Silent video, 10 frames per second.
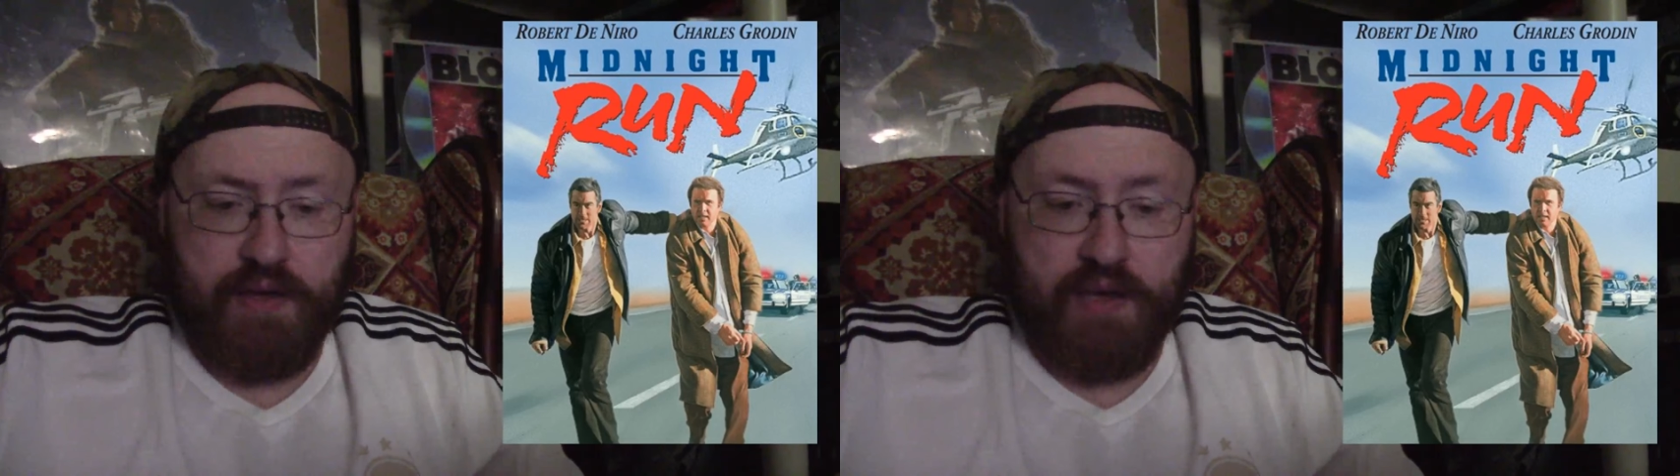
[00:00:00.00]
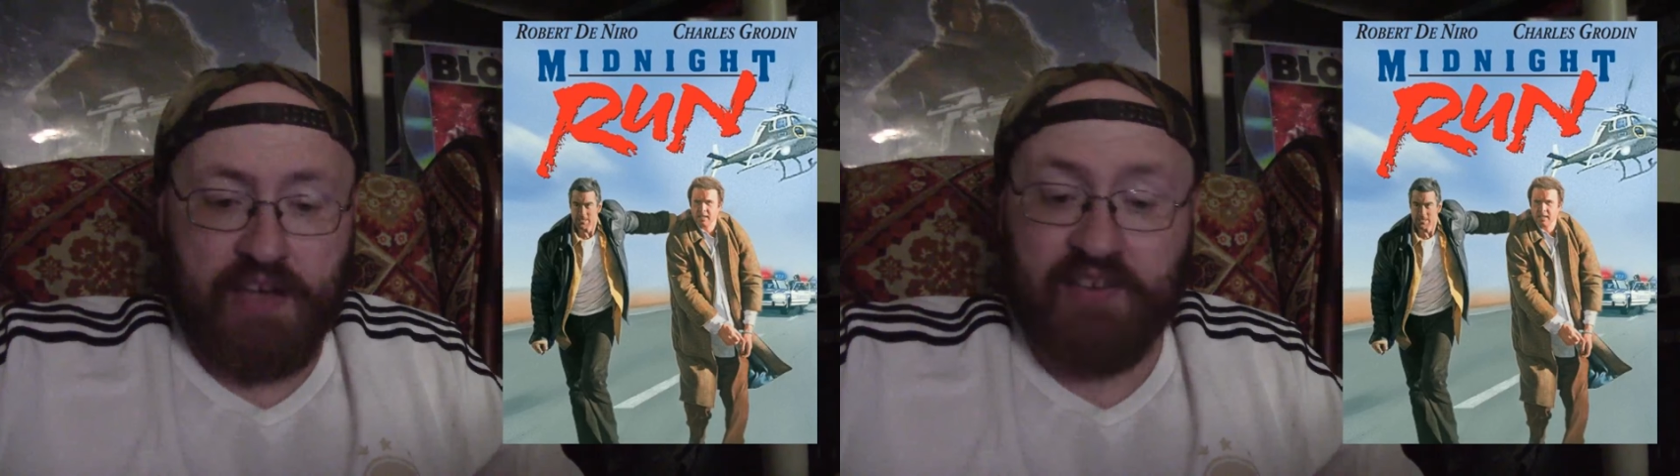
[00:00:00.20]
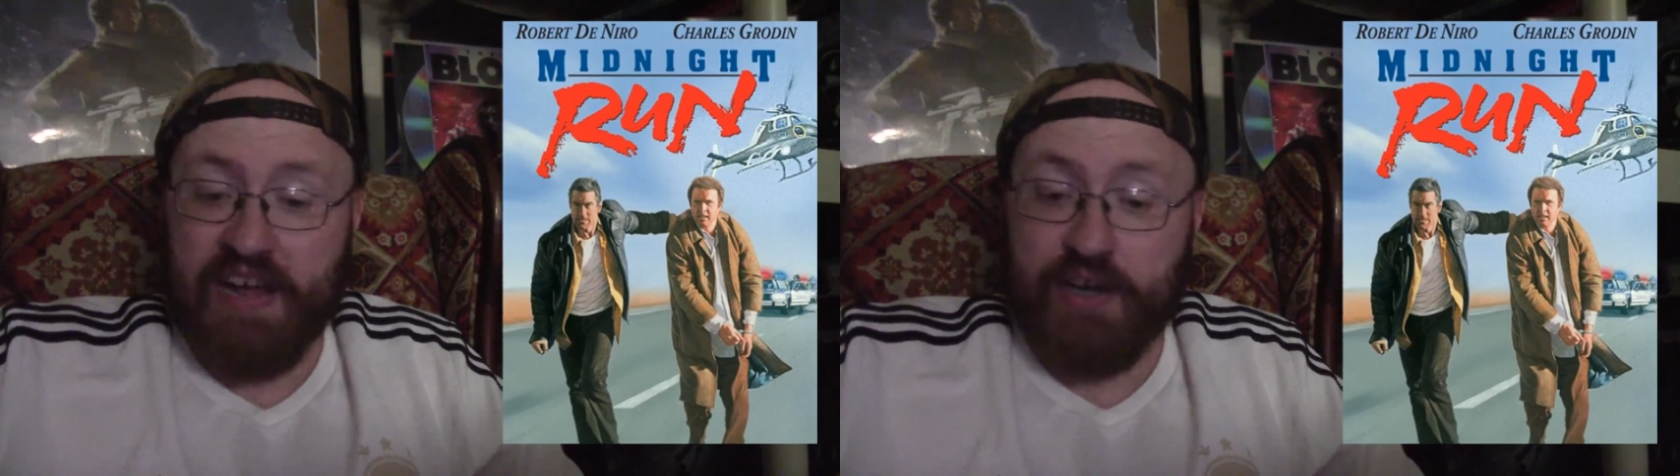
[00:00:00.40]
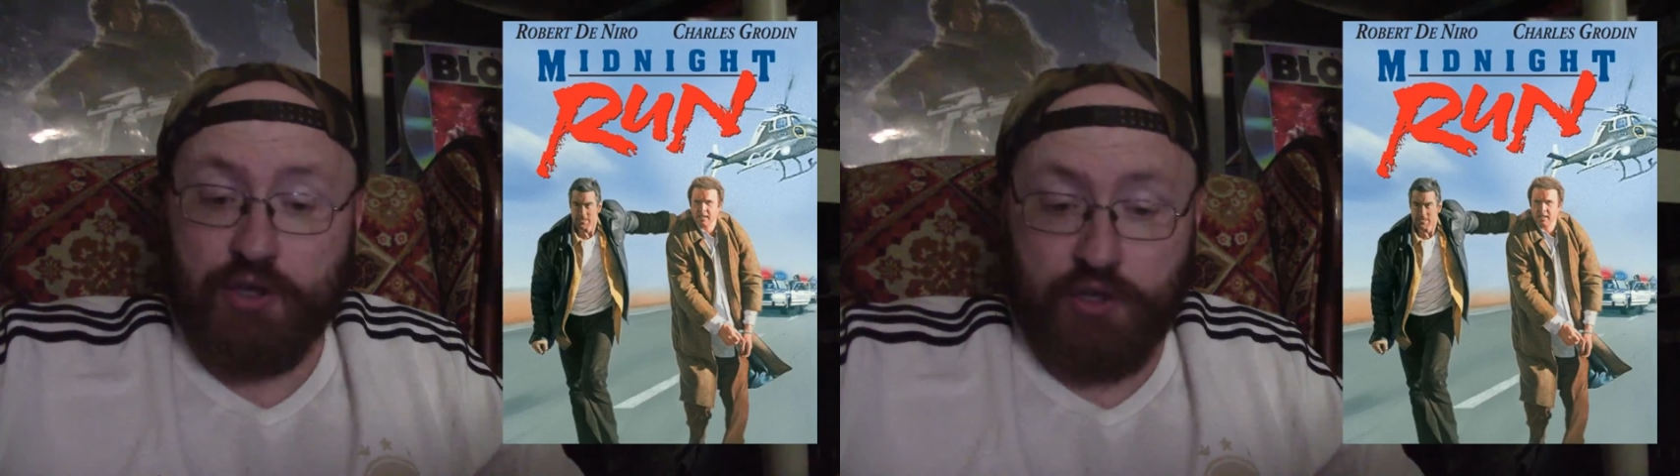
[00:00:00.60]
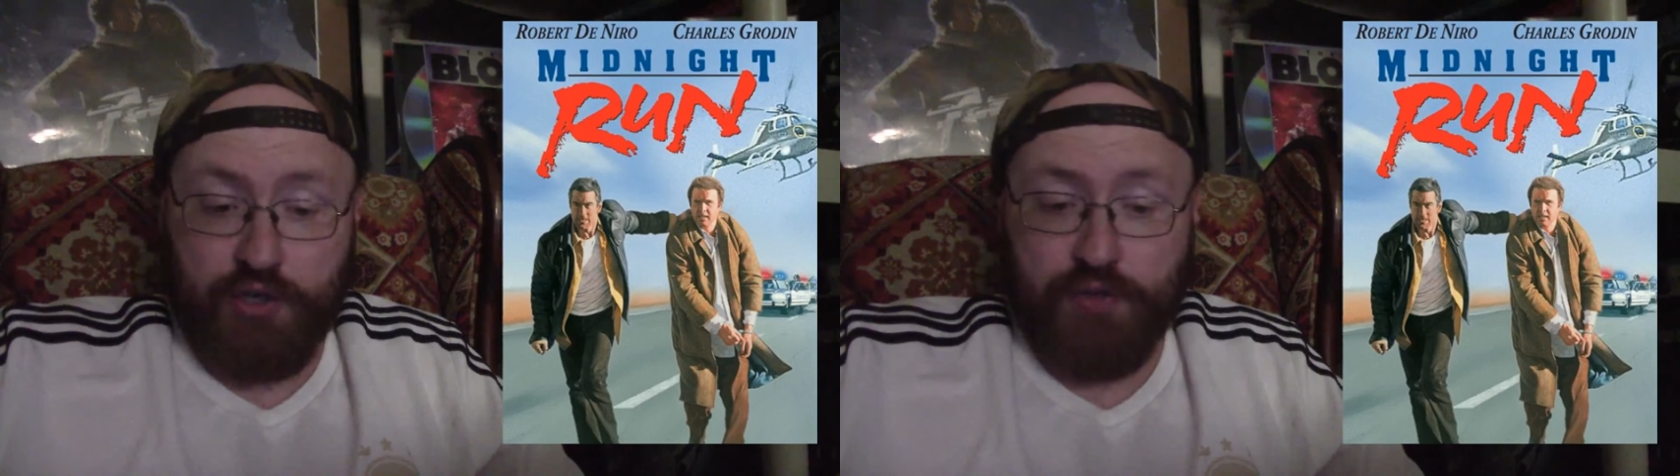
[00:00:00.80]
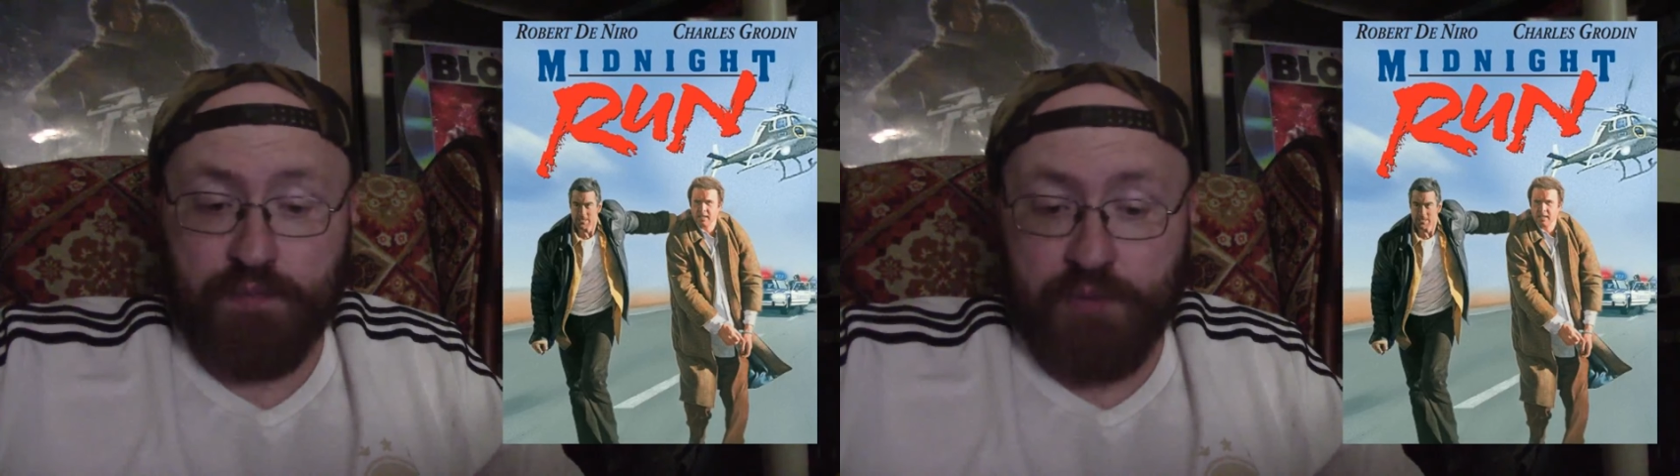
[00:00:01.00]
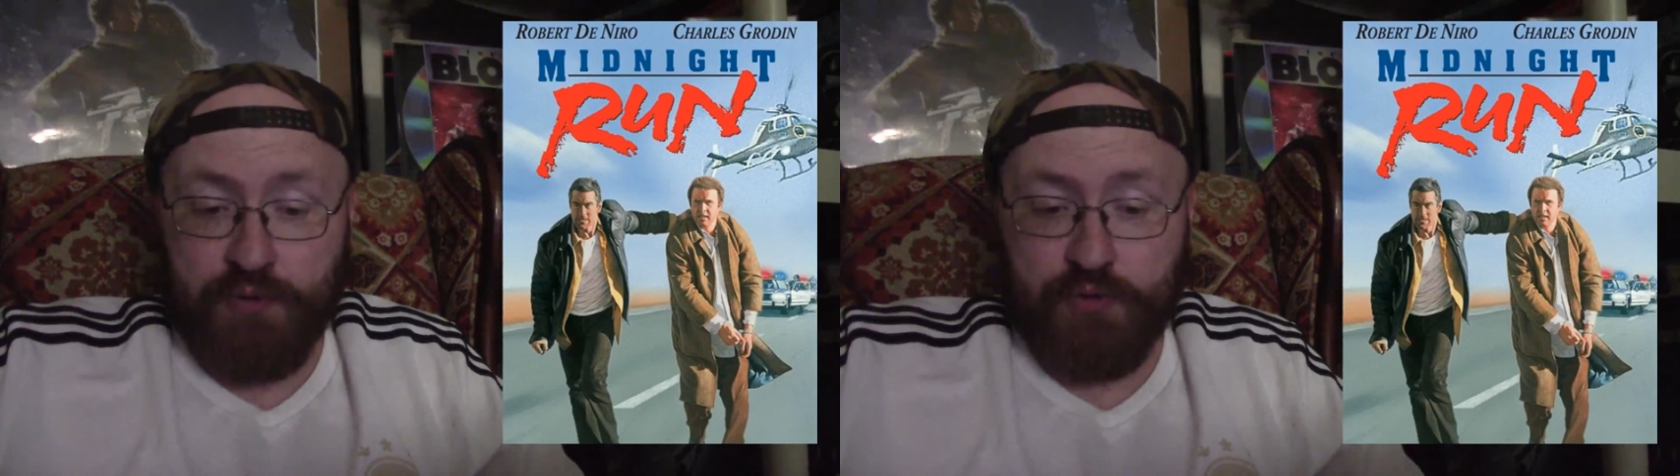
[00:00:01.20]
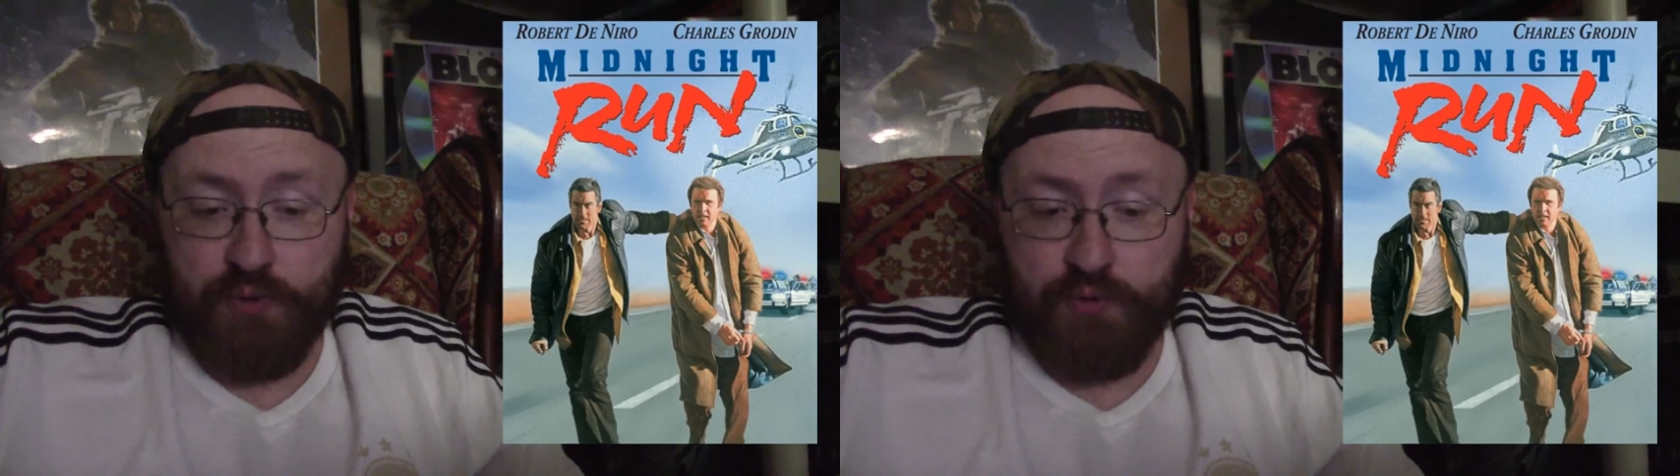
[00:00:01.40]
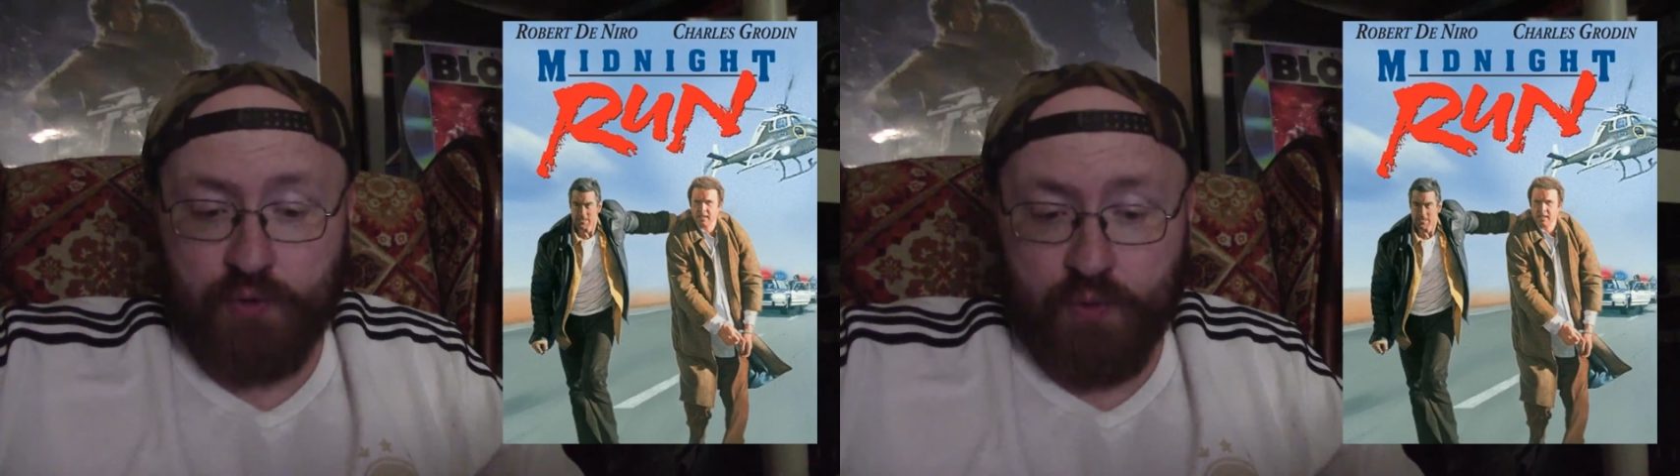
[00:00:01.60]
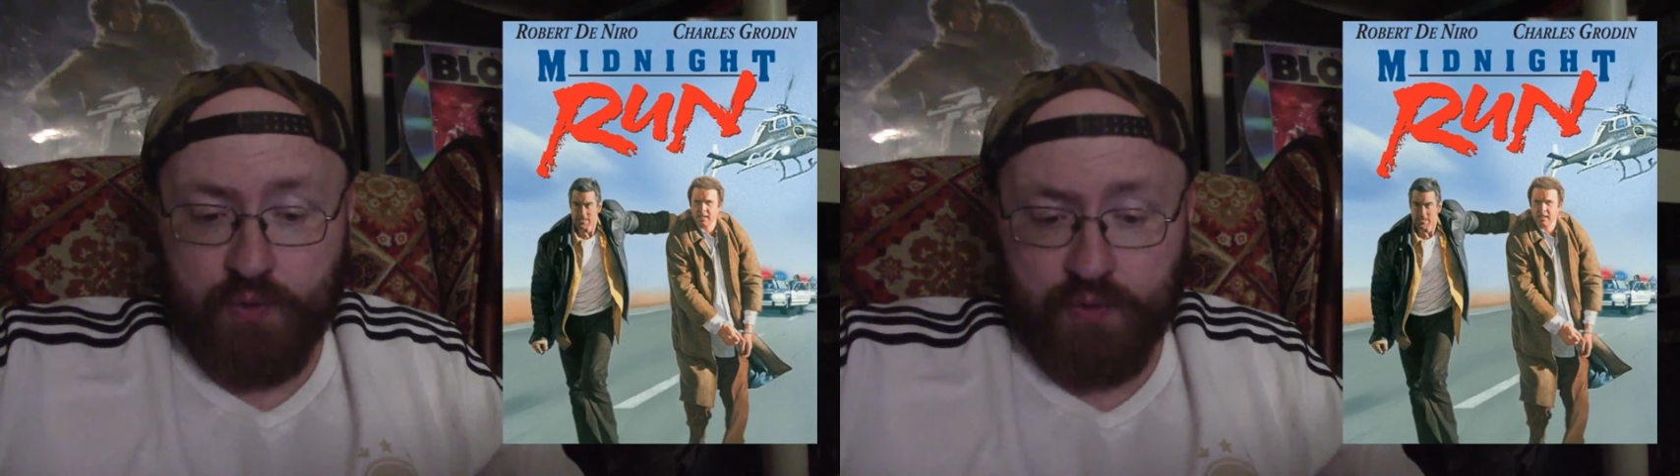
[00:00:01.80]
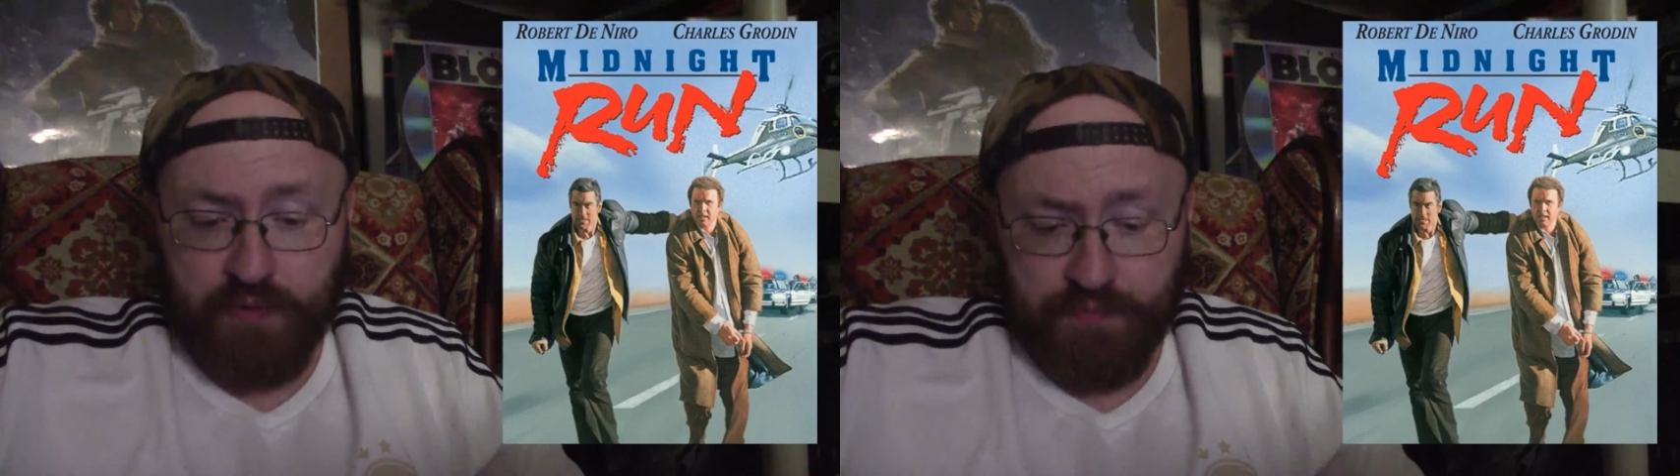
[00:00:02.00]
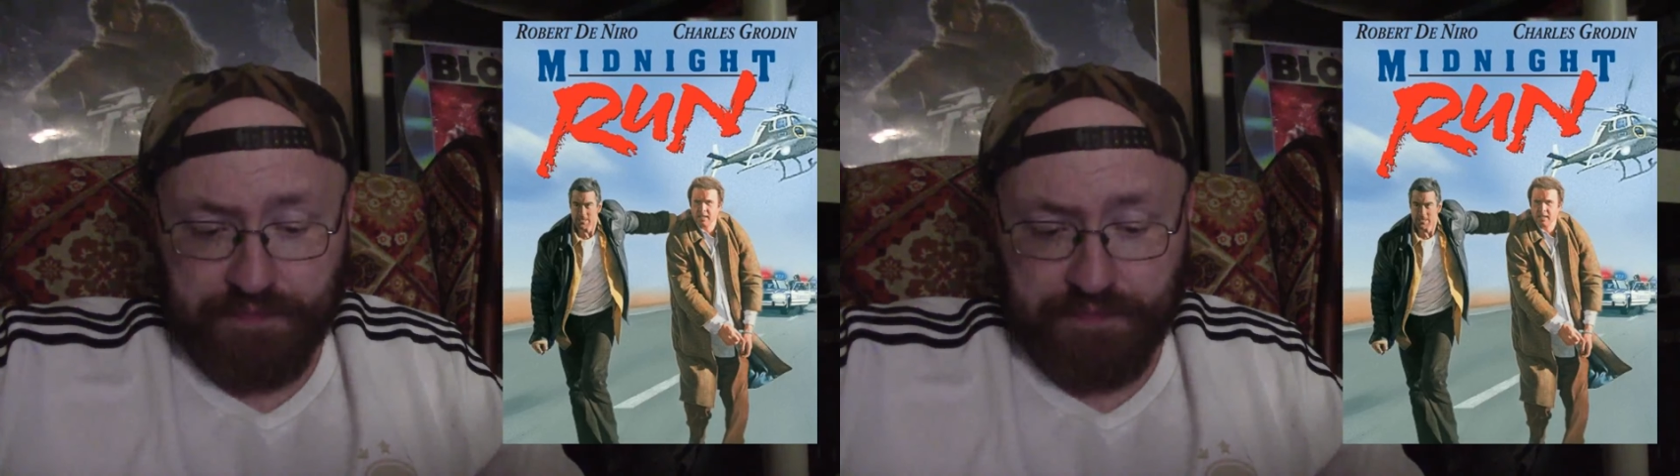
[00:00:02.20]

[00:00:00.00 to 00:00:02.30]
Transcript: Uh, it's got a good musical score.